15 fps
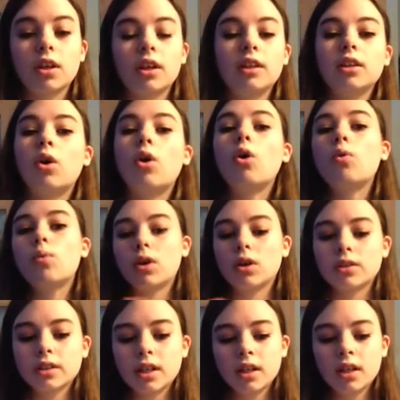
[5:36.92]
in the whole
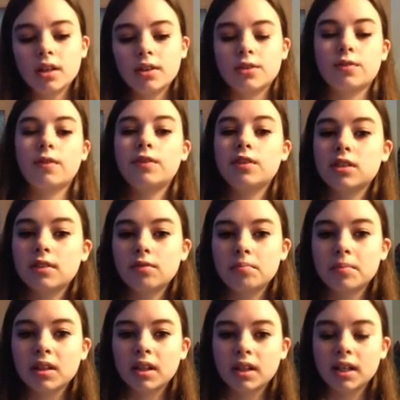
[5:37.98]
world. There's 57
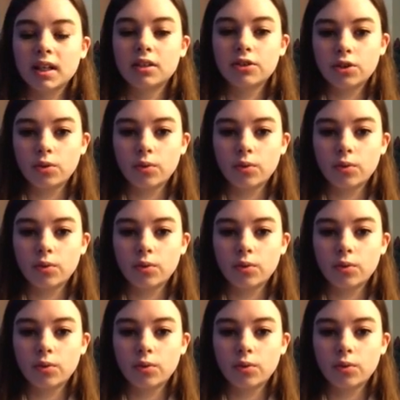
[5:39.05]
million in the